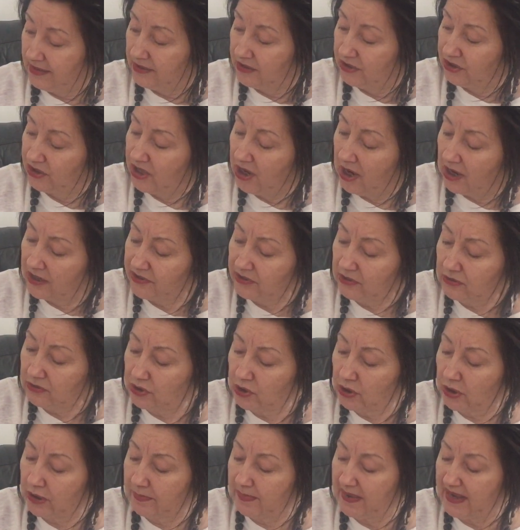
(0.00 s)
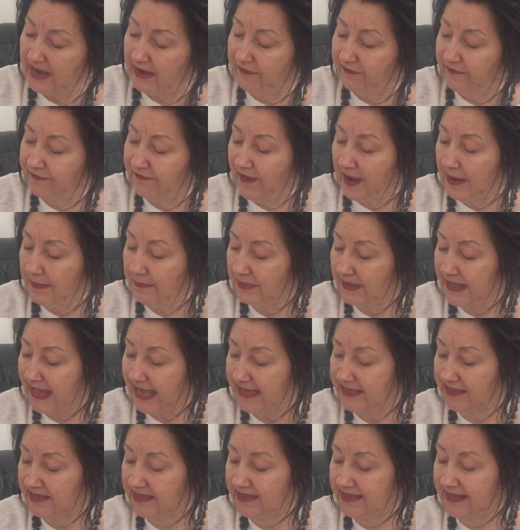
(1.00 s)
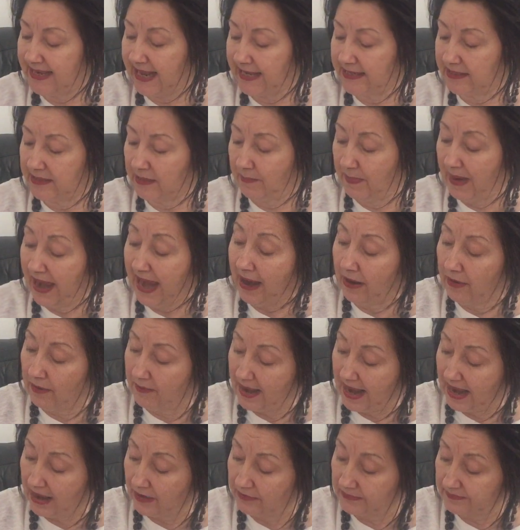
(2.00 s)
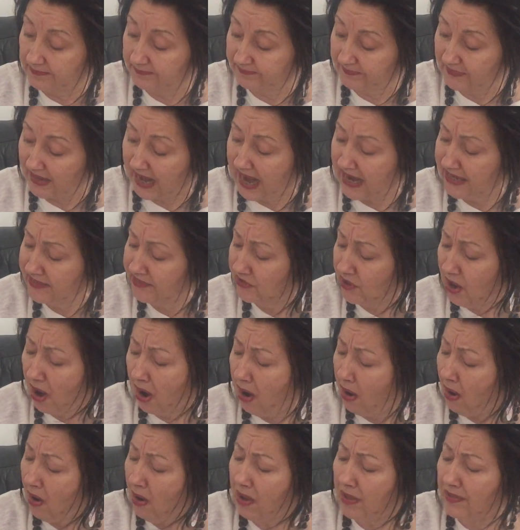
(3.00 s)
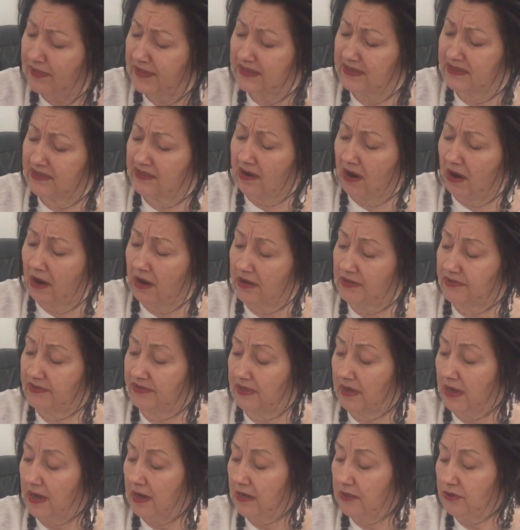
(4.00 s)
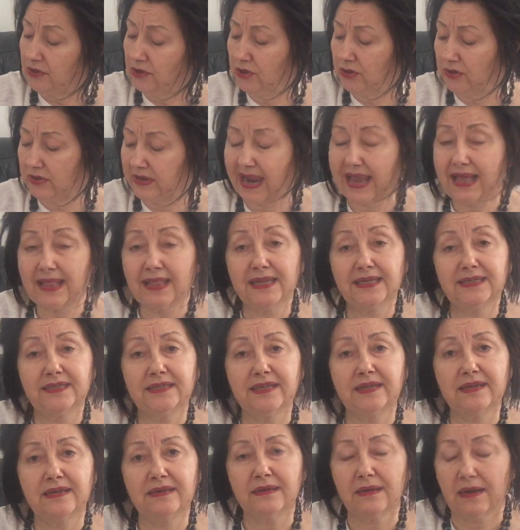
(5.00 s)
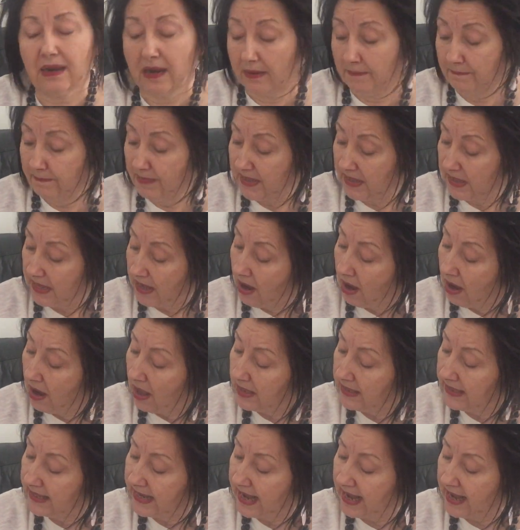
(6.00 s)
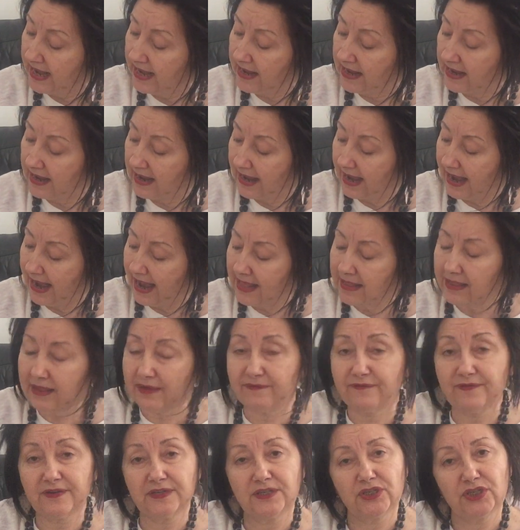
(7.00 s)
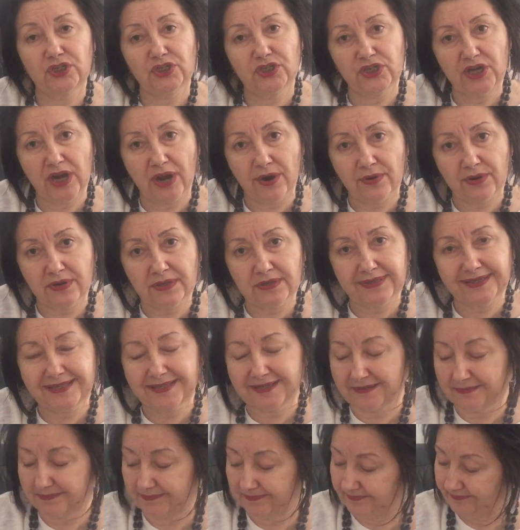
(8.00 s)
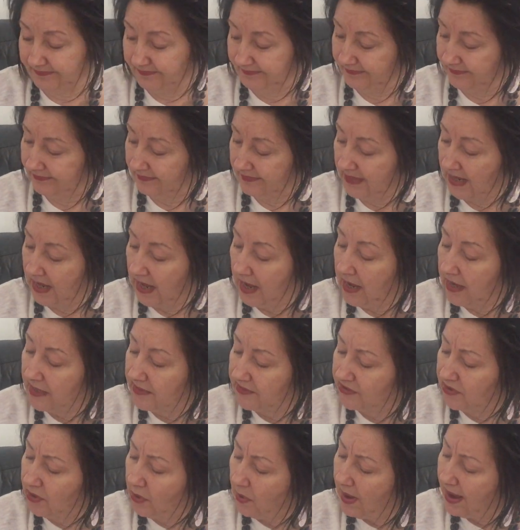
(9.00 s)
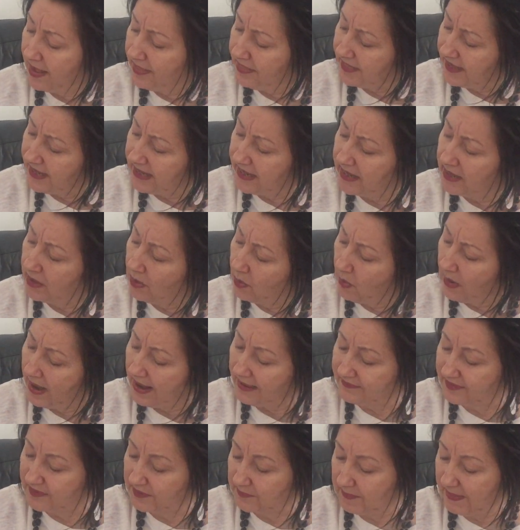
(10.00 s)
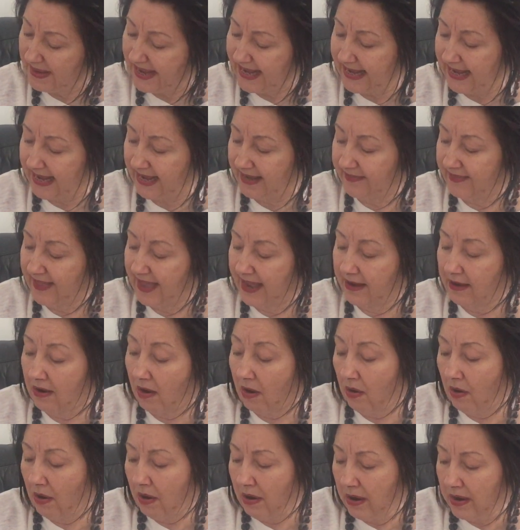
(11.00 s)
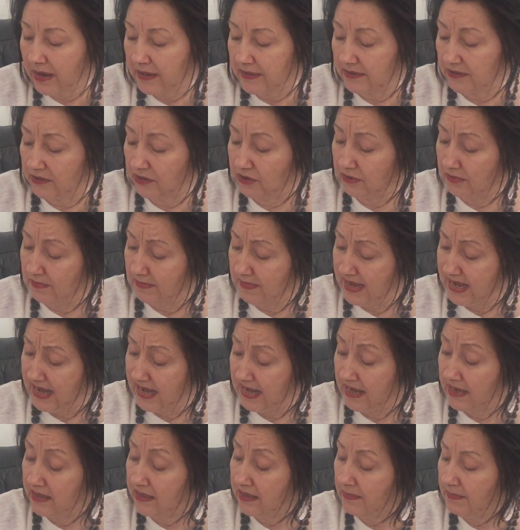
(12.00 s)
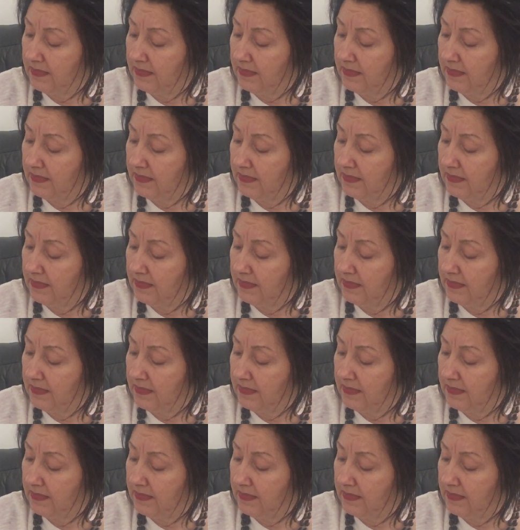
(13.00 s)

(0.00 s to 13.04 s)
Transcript: She also took me to fun places like the Paramount. I saw all the stars, Duke Ellington, Billie Holiday, Ella Fitzgerald. So I think in a way of speaking that art to me in